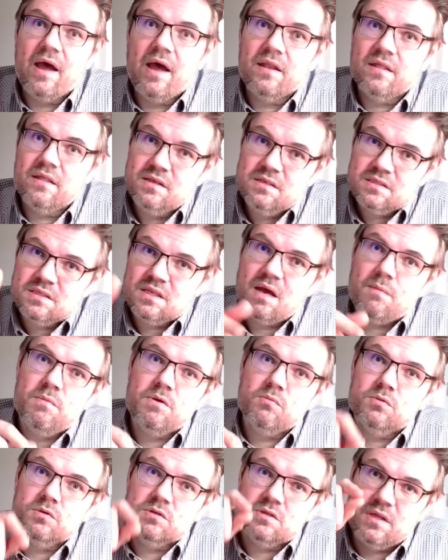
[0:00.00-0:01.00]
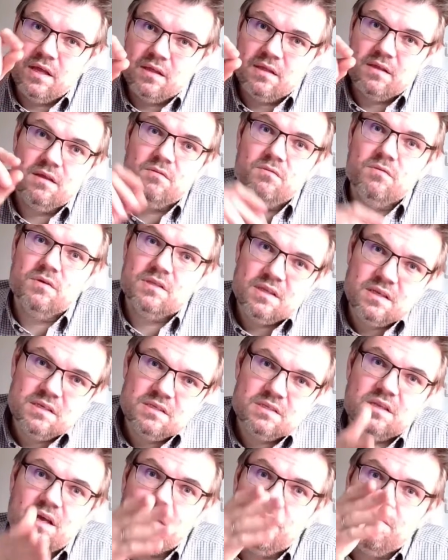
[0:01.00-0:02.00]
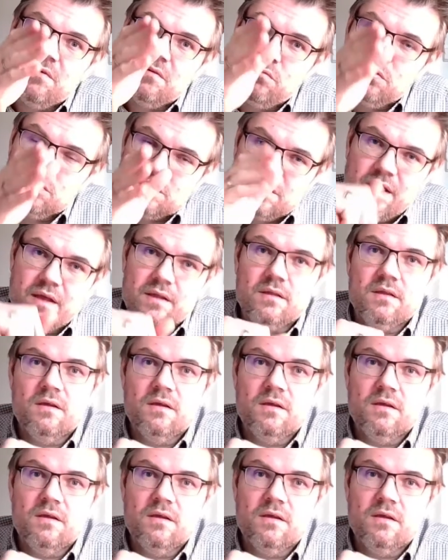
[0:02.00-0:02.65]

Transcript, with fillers: at this time it was that, it was this time it was that.